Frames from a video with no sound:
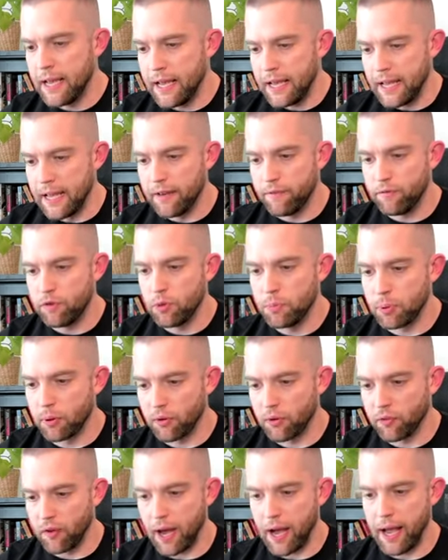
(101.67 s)
If you
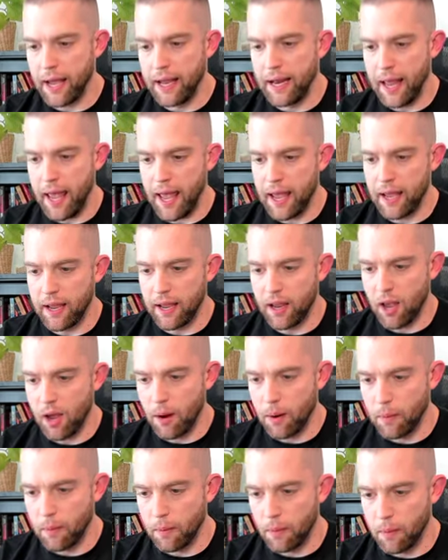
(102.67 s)
provide a
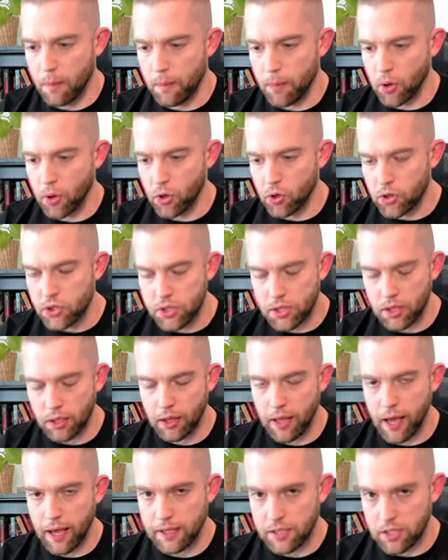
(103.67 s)

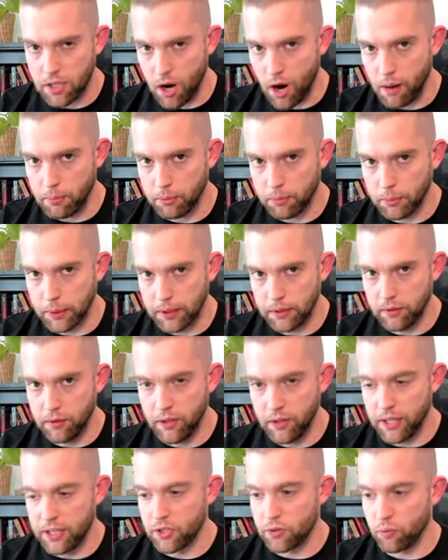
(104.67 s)
personalized compliment
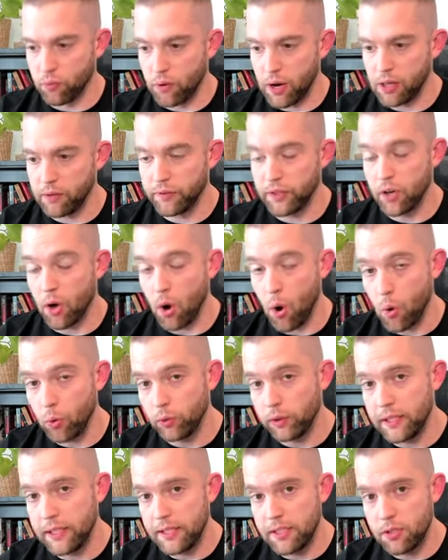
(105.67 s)
that is relevant
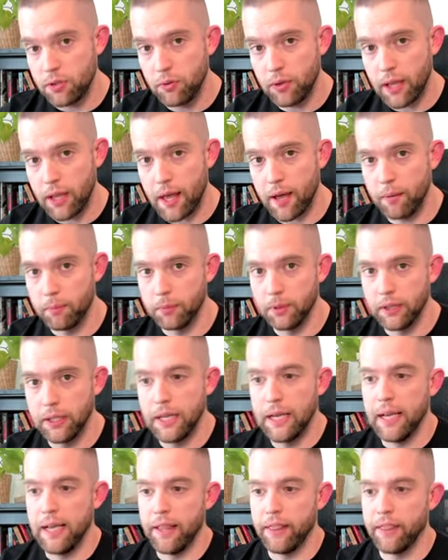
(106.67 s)
only to them,
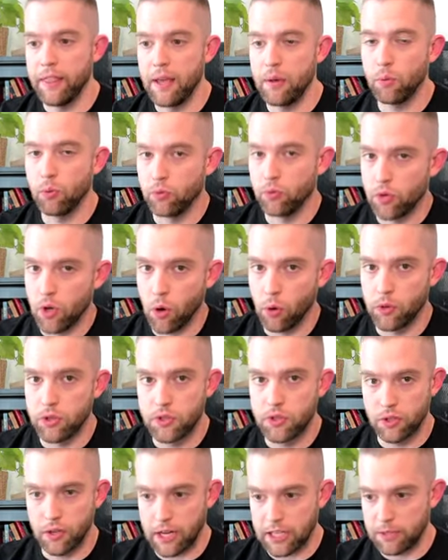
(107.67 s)
they will know that
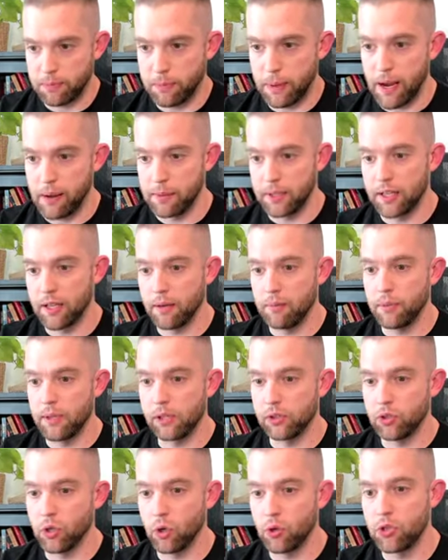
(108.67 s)
you're not spamming them.
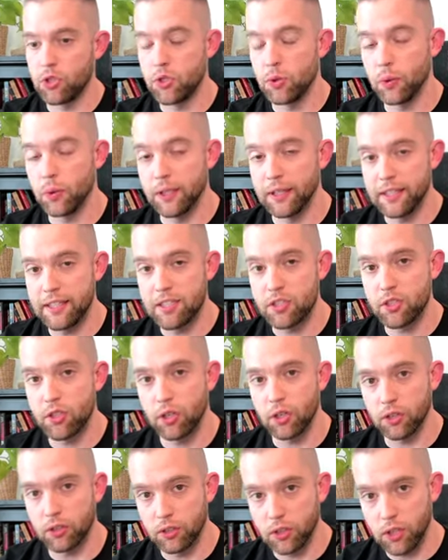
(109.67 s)
They'll know that you at least took
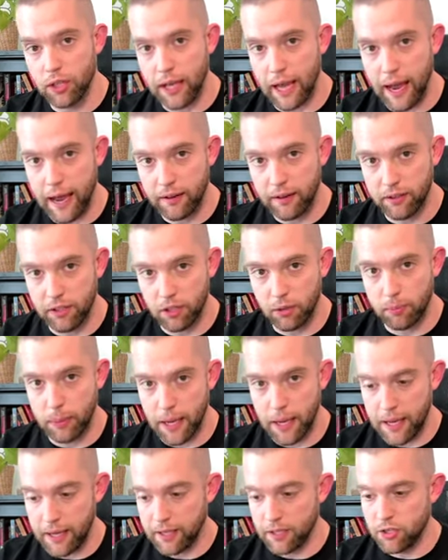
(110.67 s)
a look at their
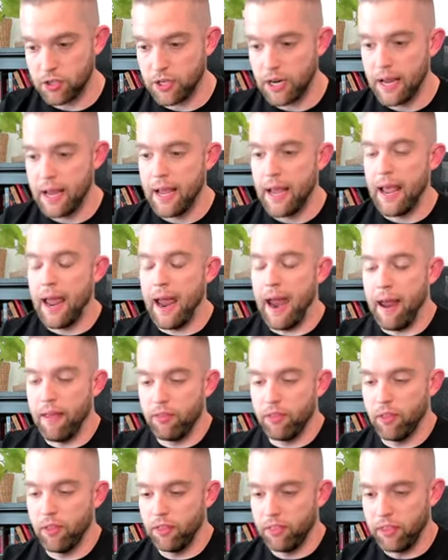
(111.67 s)
page and
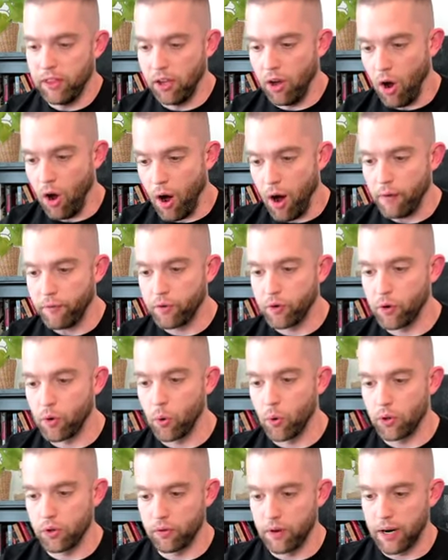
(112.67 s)
that the offer
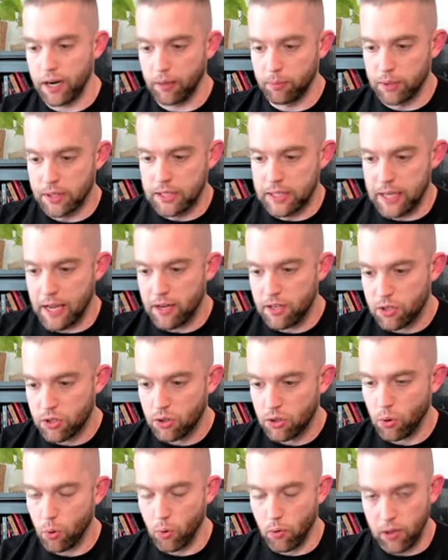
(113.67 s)
or the
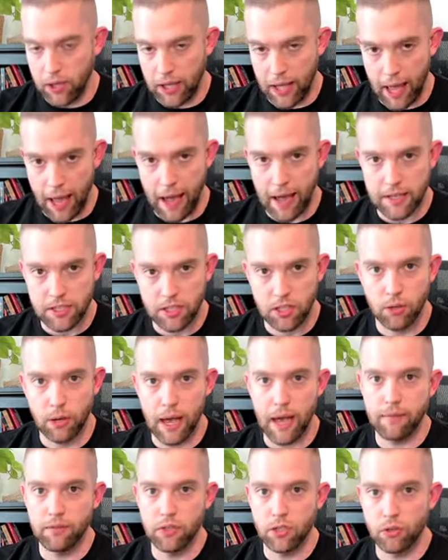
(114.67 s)
recommendation or the ask you
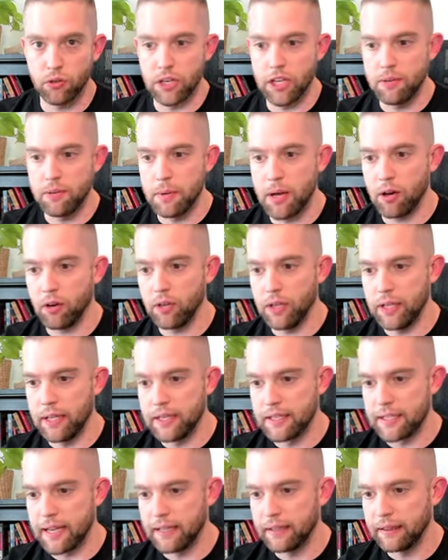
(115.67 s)
have in your email
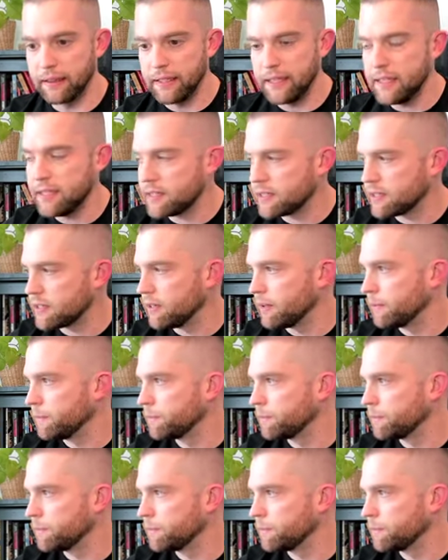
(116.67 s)
is at least